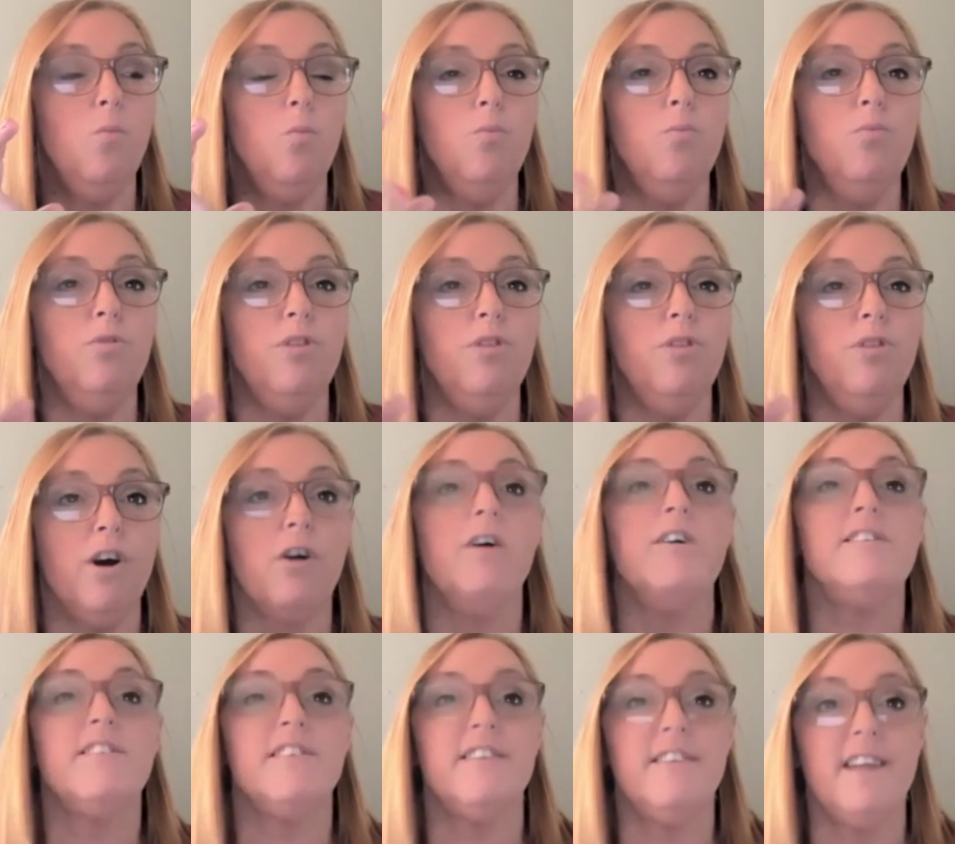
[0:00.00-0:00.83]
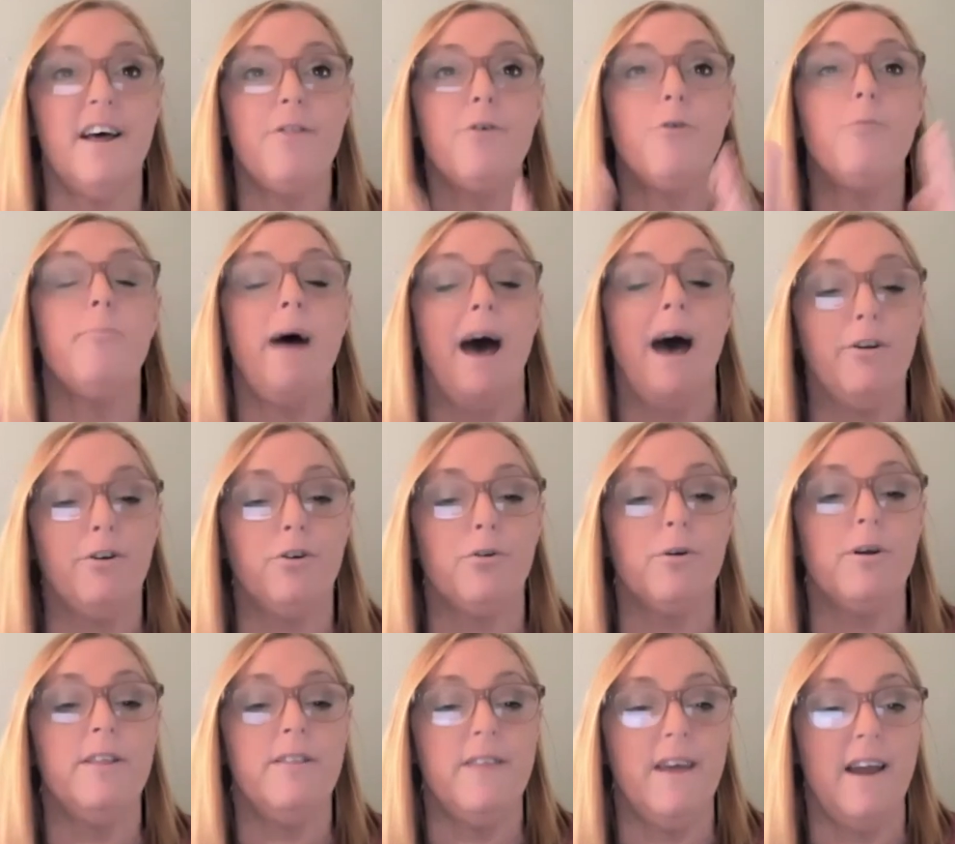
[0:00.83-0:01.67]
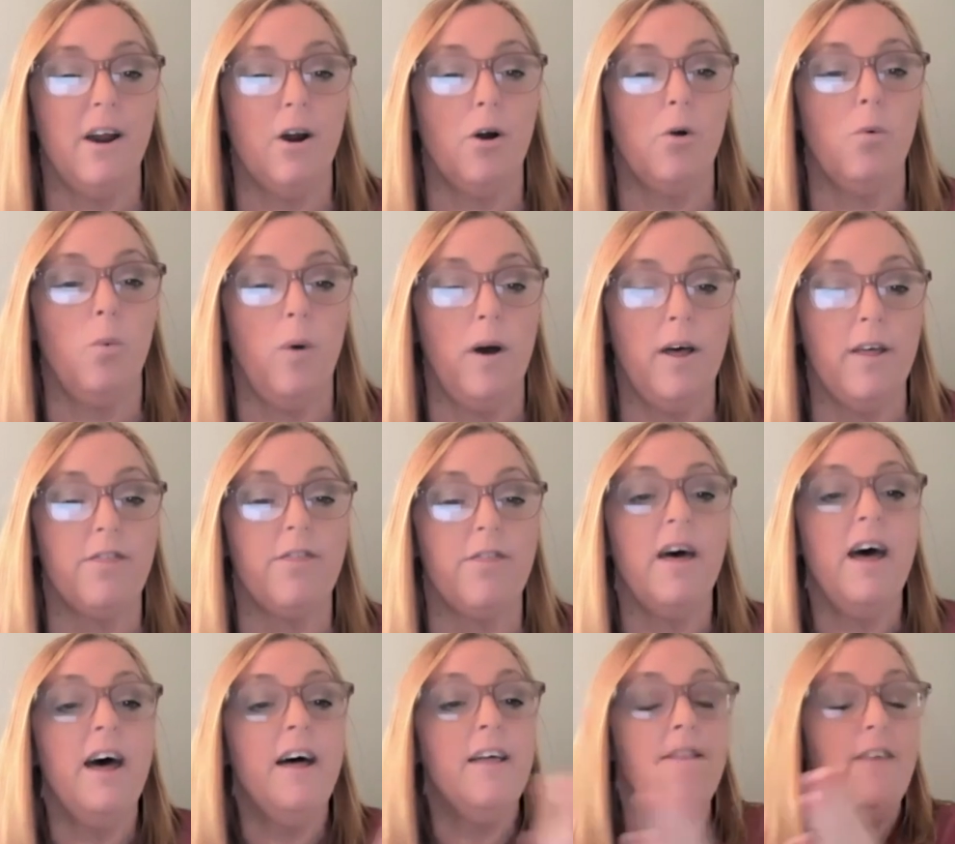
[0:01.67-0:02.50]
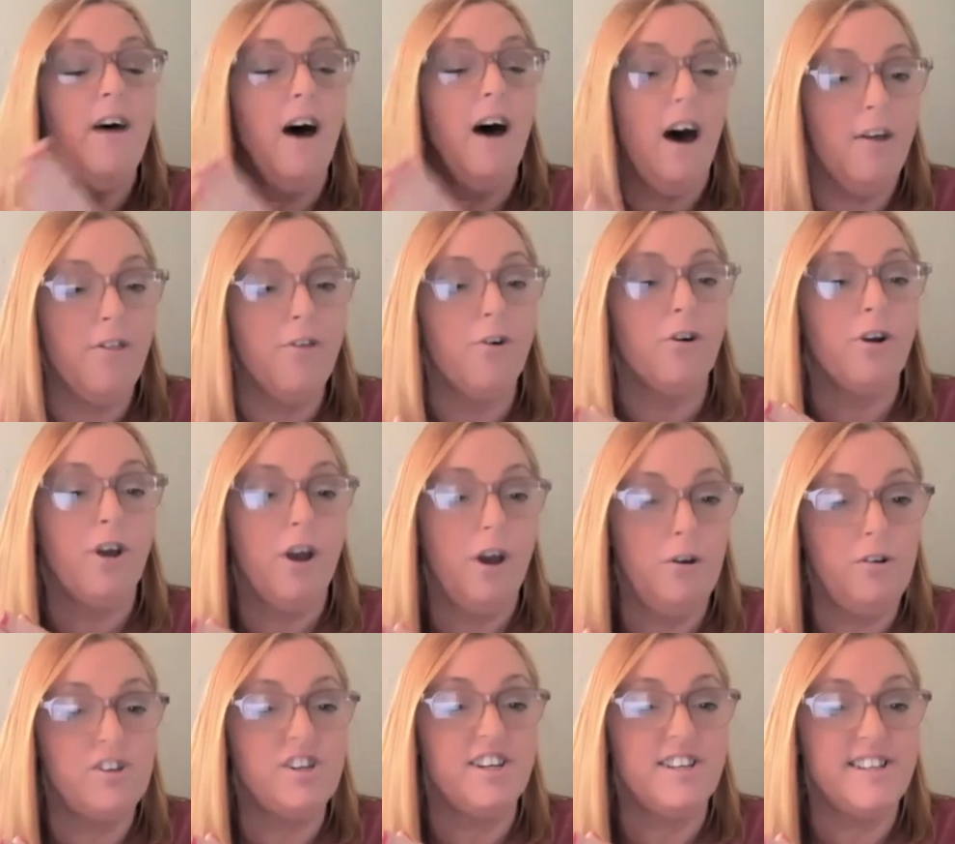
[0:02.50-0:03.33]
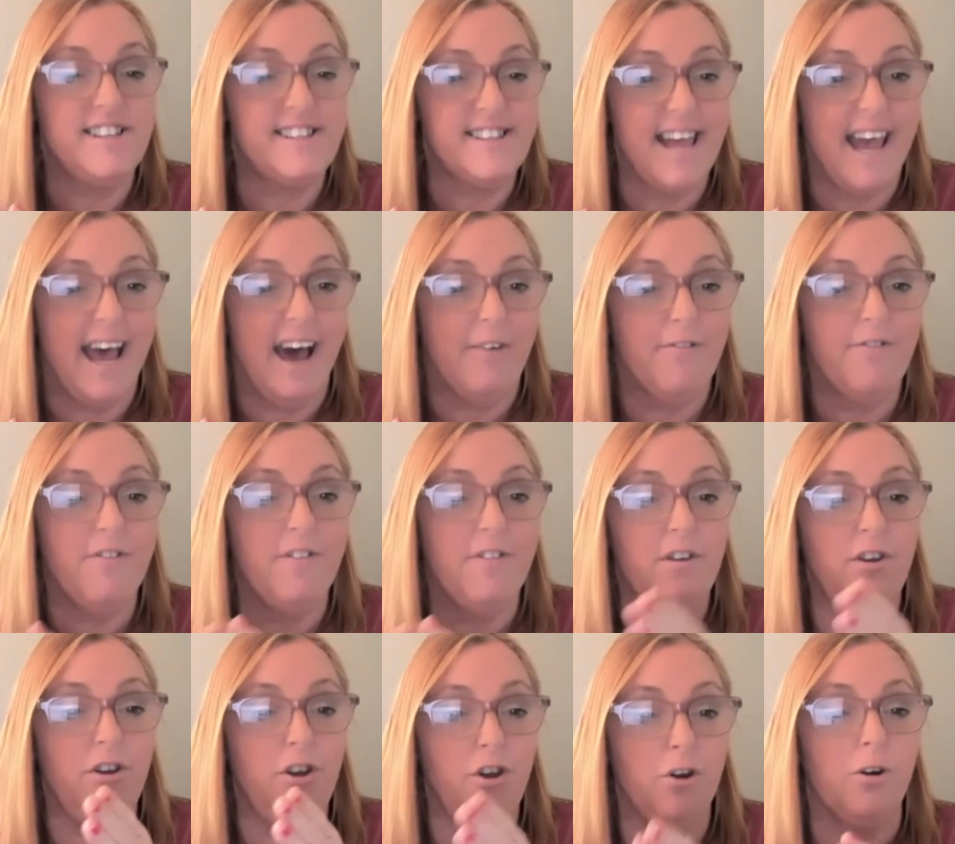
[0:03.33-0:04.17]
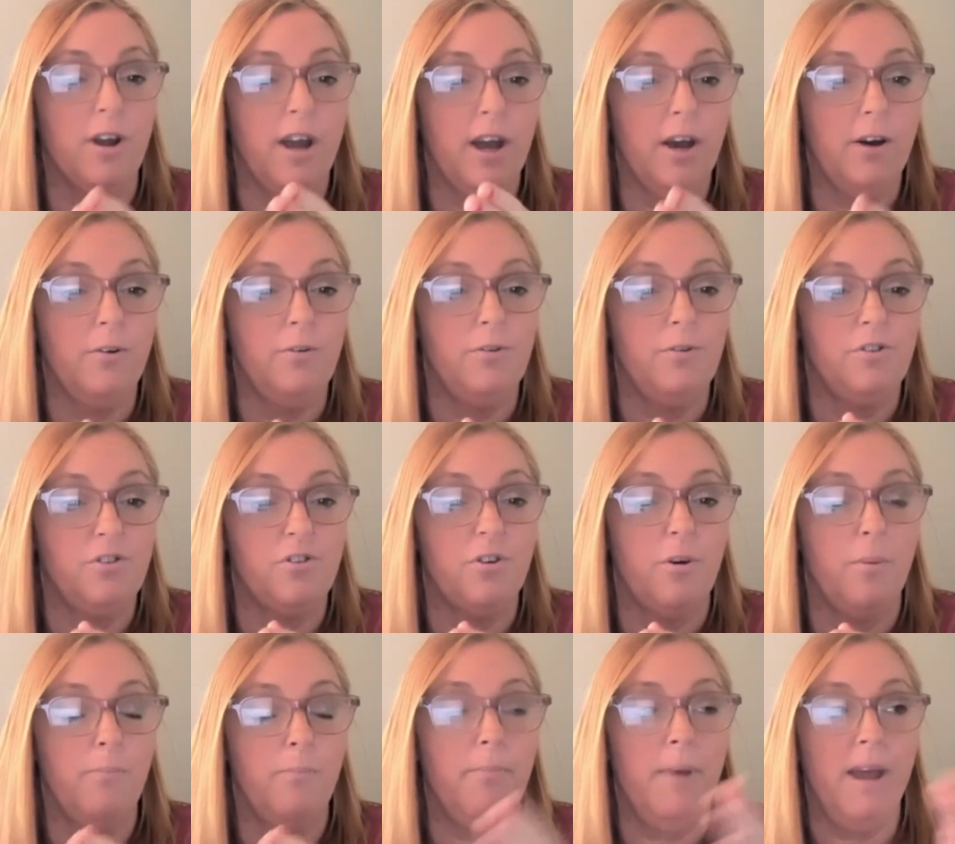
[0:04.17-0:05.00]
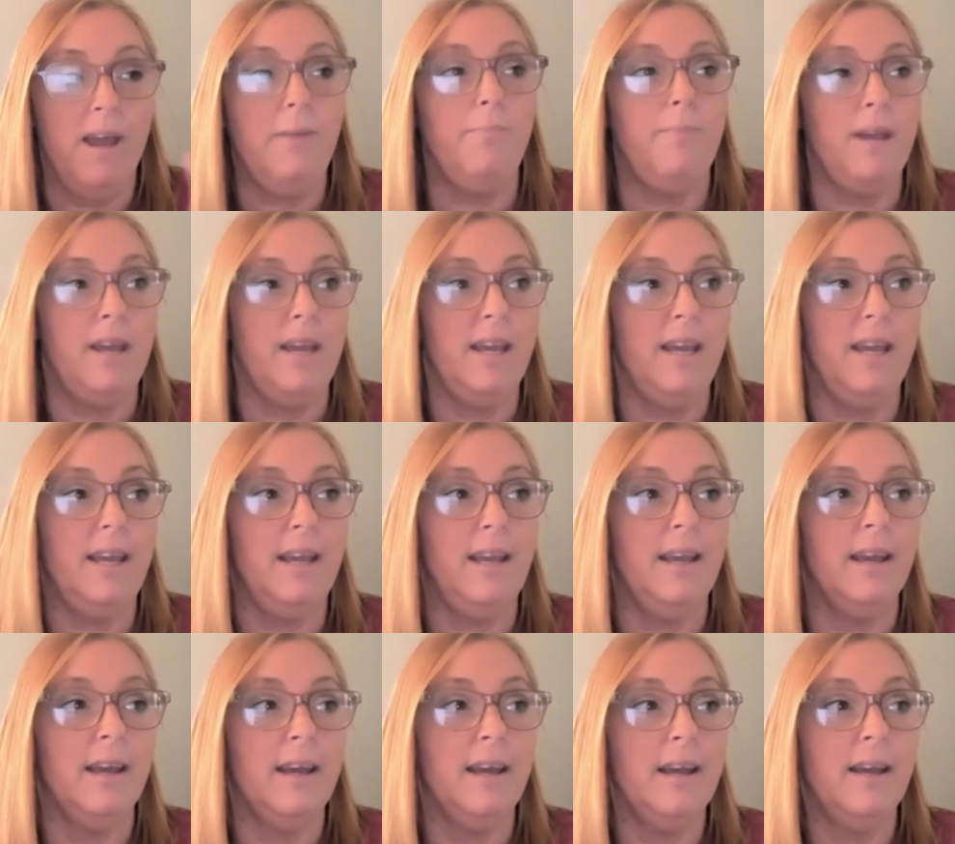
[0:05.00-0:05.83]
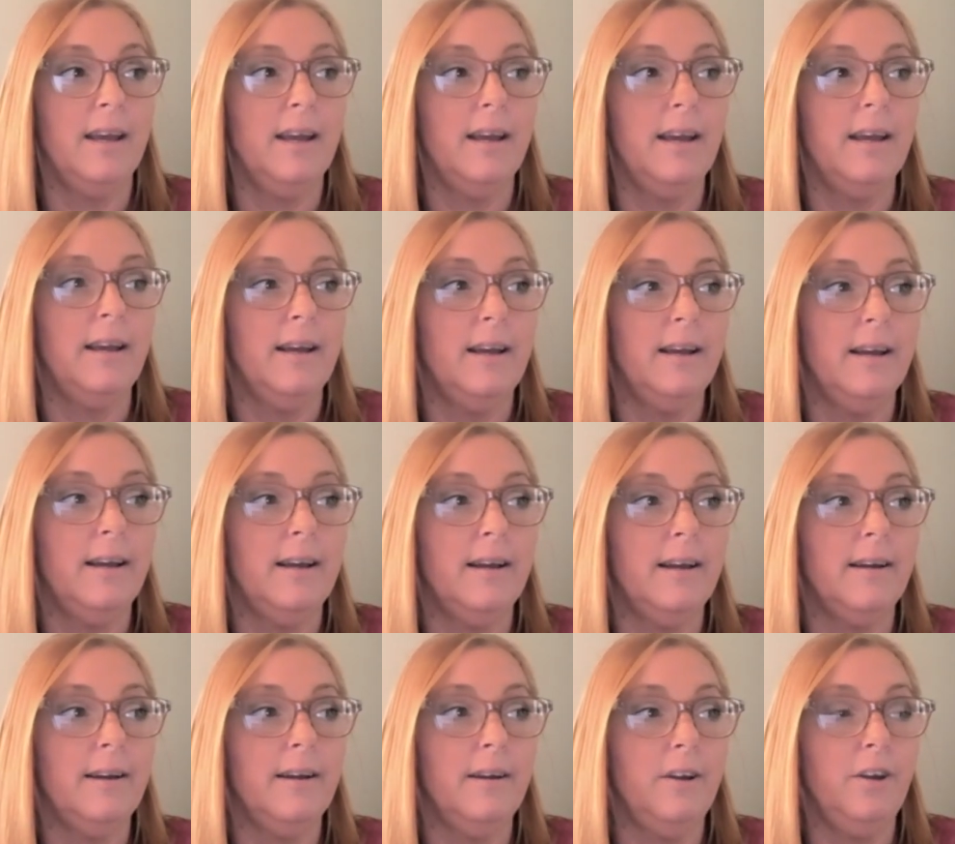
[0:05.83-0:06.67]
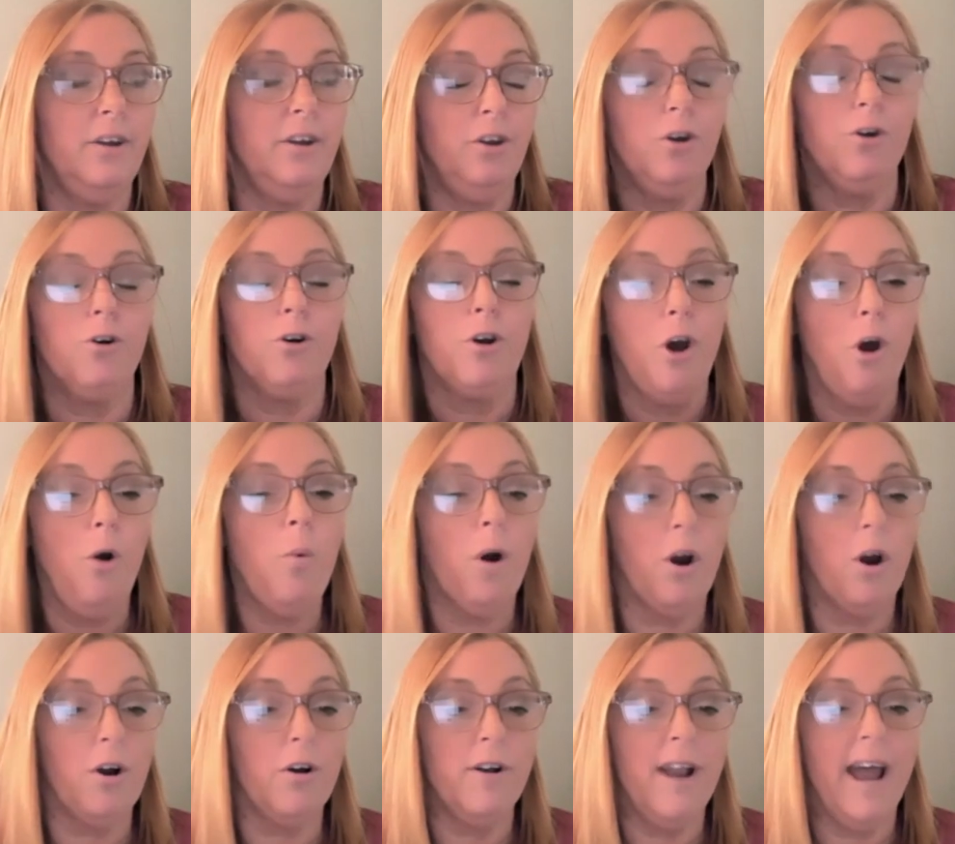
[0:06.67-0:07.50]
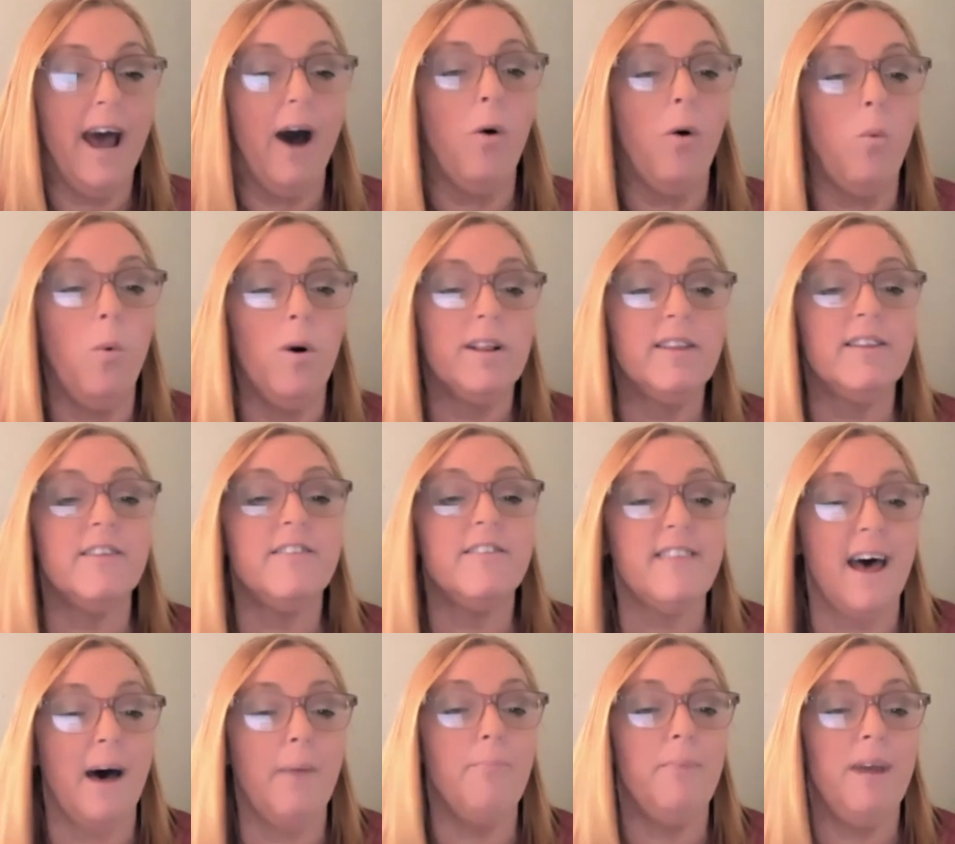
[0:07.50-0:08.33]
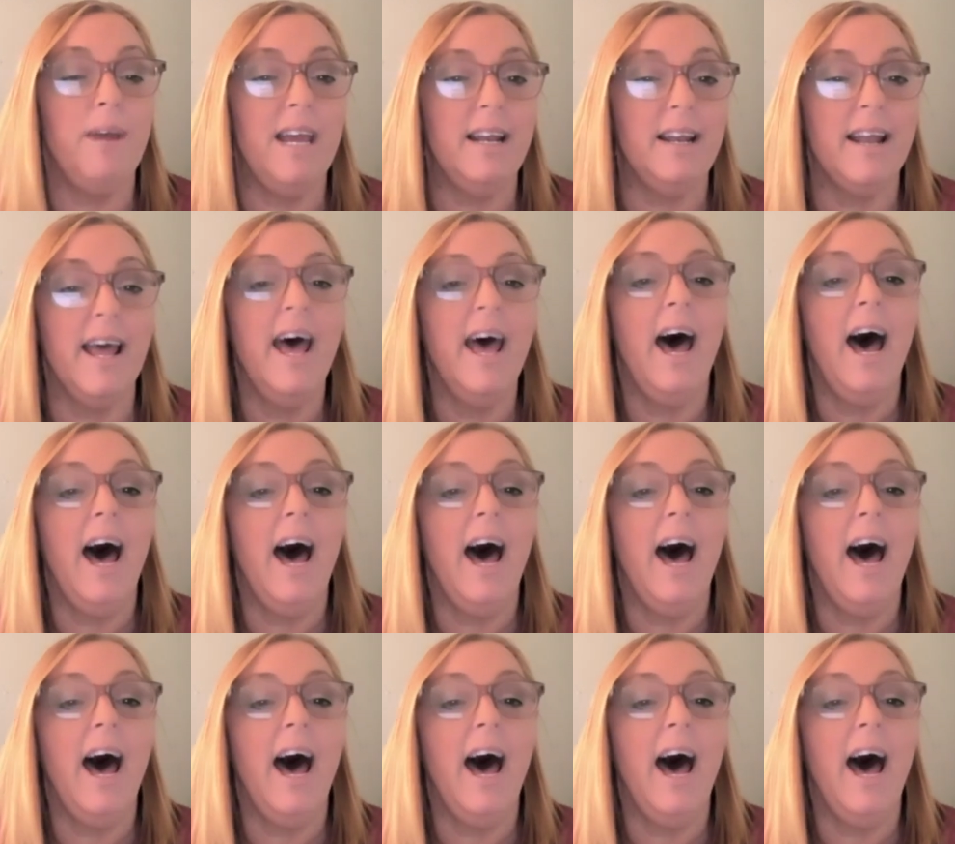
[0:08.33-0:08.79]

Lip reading: there is another boundary there with the other coaching staff. Your coach may be your coworker now. What does that mean?